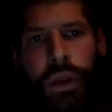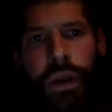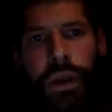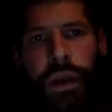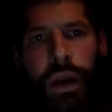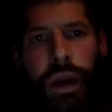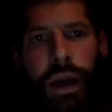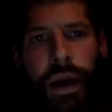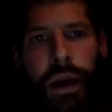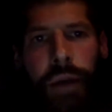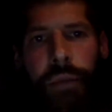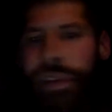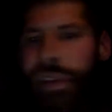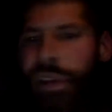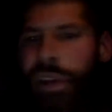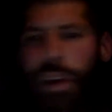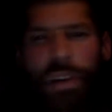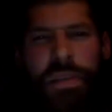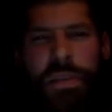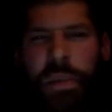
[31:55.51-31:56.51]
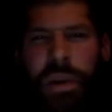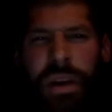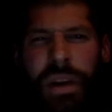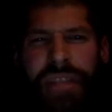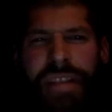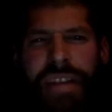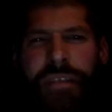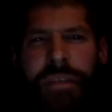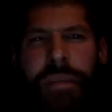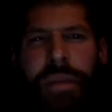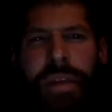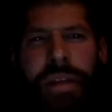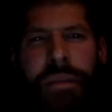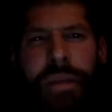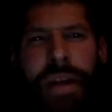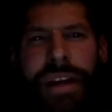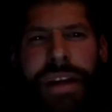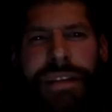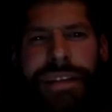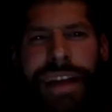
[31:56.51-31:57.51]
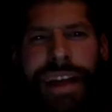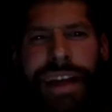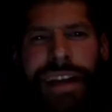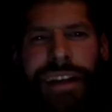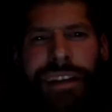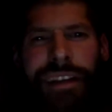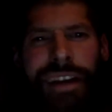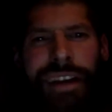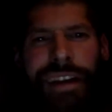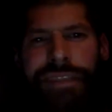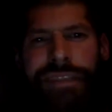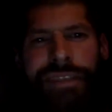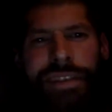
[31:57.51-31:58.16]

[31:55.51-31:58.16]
Um, the lowest point I've ever been in my entire life.